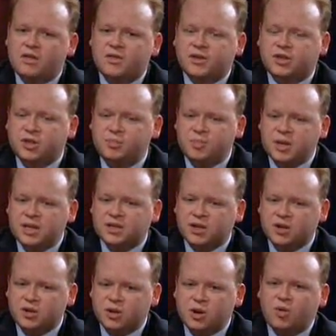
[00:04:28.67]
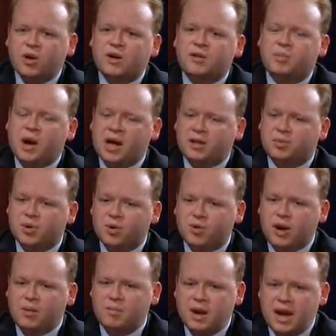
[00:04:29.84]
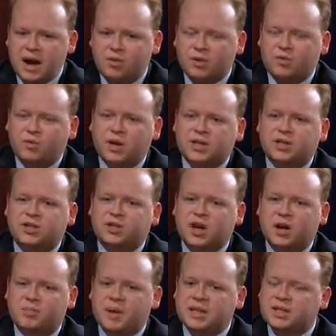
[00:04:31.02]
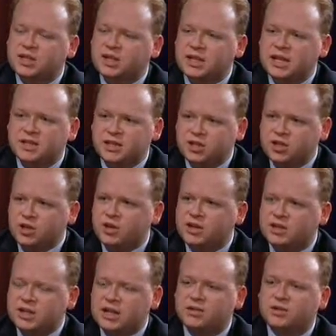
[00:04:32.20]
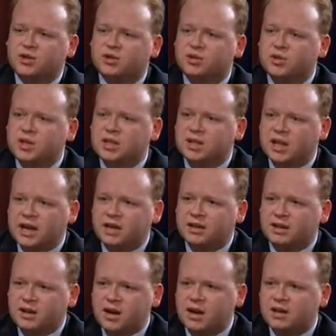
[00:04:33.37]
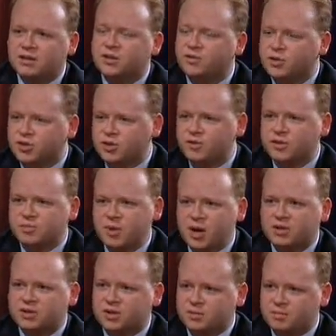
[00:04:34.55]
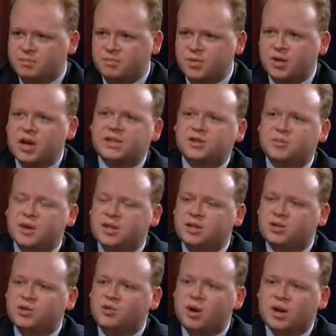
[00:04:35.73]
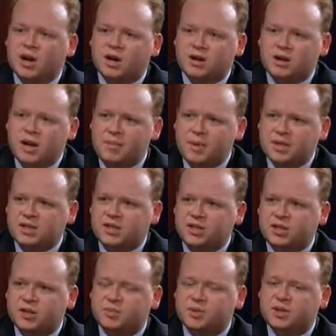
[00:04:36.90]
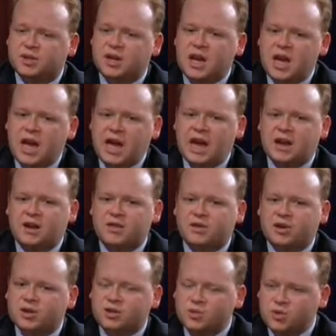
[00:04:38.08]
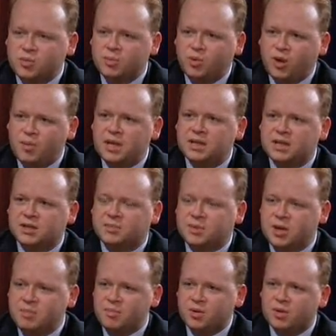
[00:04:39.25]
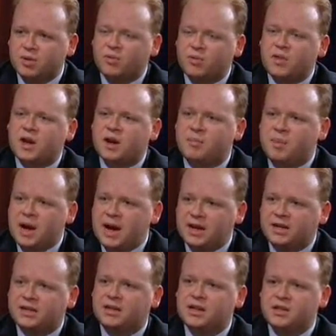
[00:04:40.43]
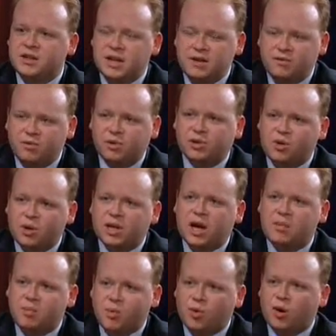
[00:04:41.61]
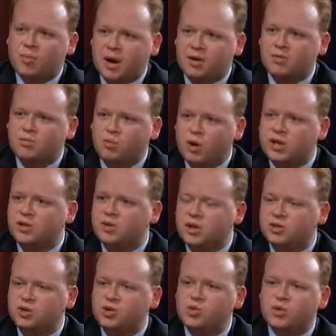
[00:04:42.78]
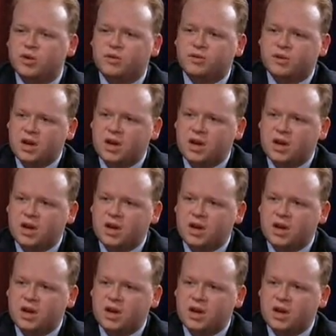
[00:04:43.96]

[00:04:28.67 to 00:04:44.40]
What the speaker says: The ship is undergoing a pilot program now in which basically its engineering sailors are treated like civil service mariners, the guys you mentioned who work on MSC ships. And they're going to do a deployment in September, and when they come back, the Navy will know a lot more about what you can do with